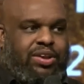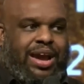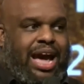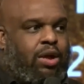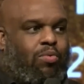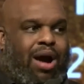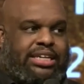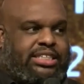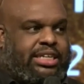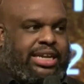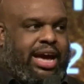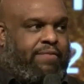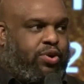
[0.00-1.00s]
That's why you got
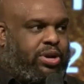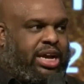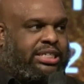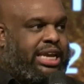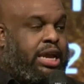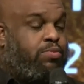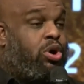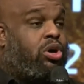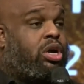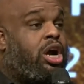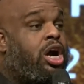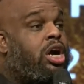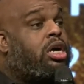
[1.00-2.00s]
to watch the devil because
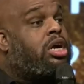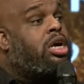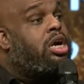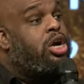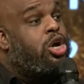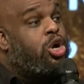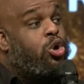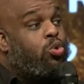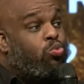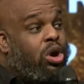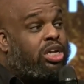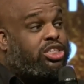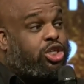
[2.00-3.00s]
he will cook
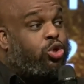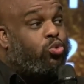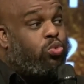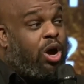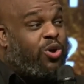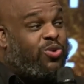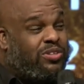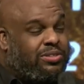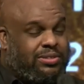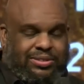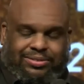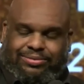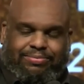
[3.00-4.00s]
what you
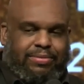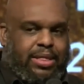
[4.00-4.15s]
want.